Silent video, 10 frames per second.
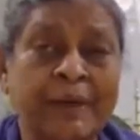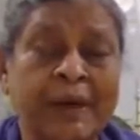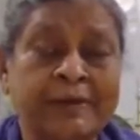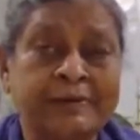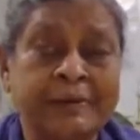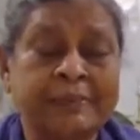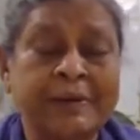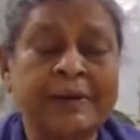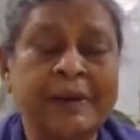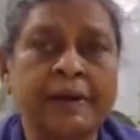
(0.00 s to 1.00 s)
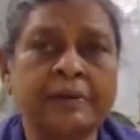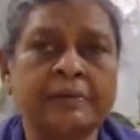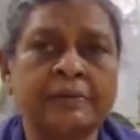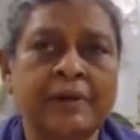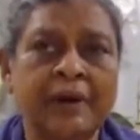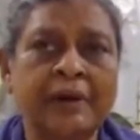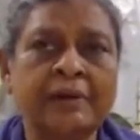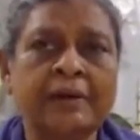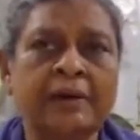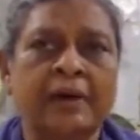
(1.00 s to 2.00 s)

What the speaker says: accepted and trained,